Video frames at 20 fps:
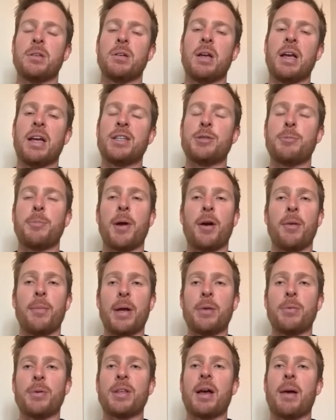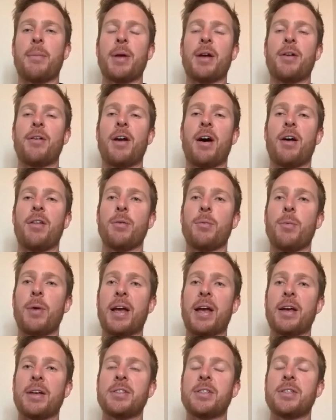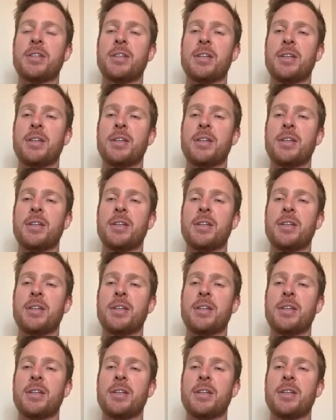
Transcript: experiment with coming around the wicket,